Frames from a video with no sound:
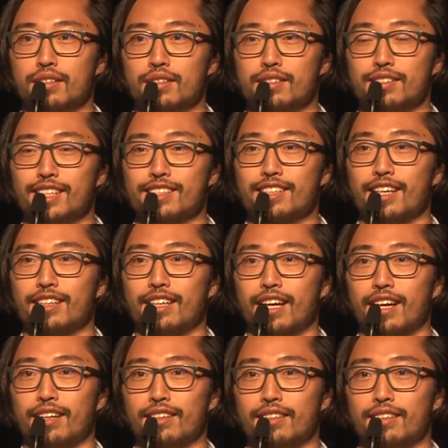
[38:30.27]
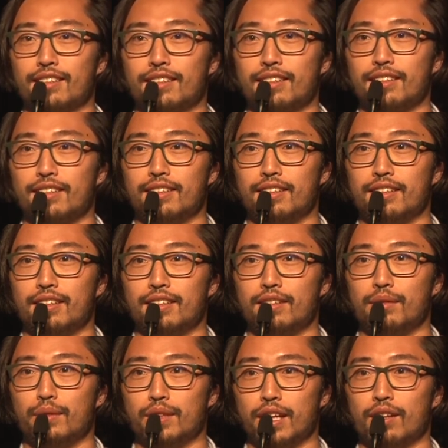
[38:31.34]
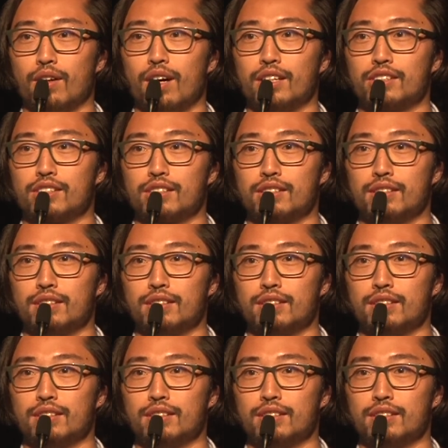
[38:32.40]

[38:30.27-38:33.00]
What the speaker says: just like that, when they launch.